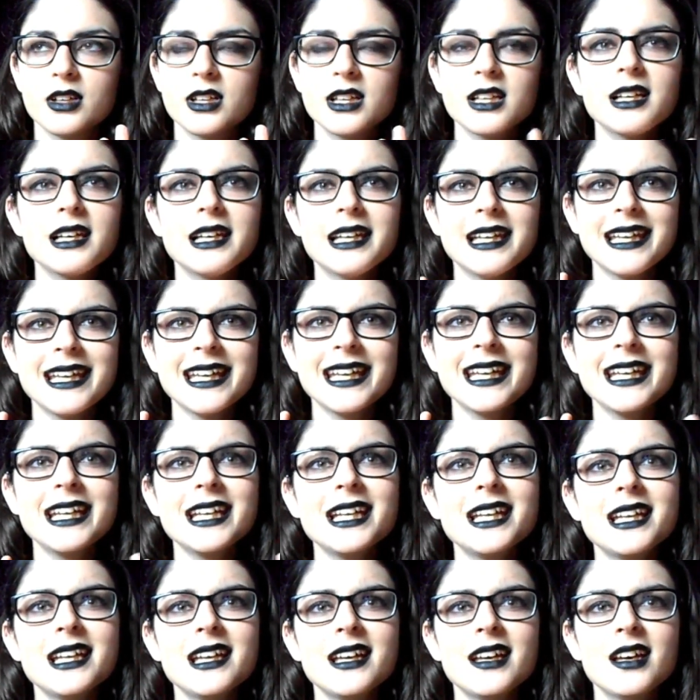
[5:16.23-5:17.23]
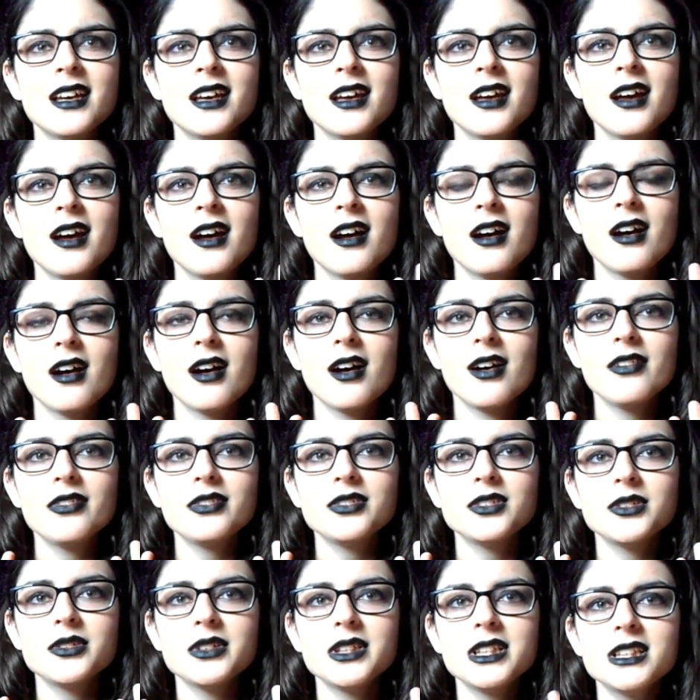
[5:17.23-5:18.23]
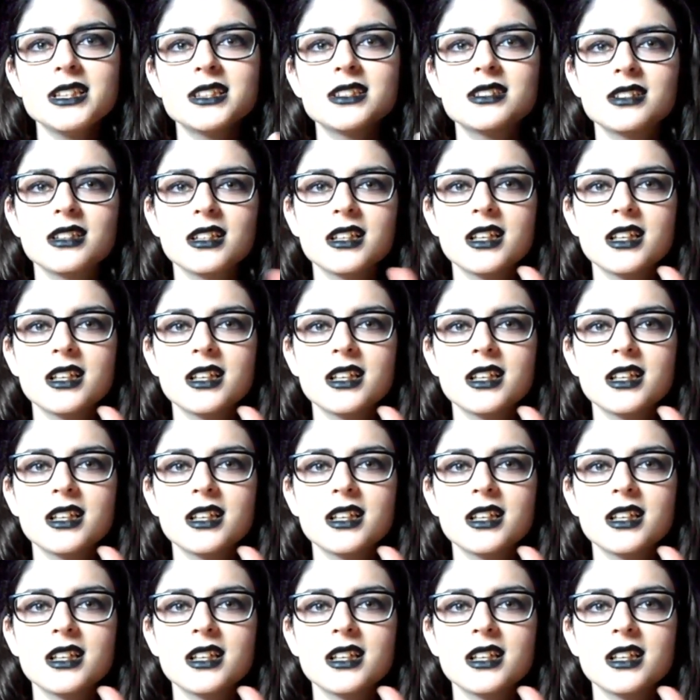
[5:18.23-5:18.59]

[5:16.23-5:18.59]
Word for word: clean afterwards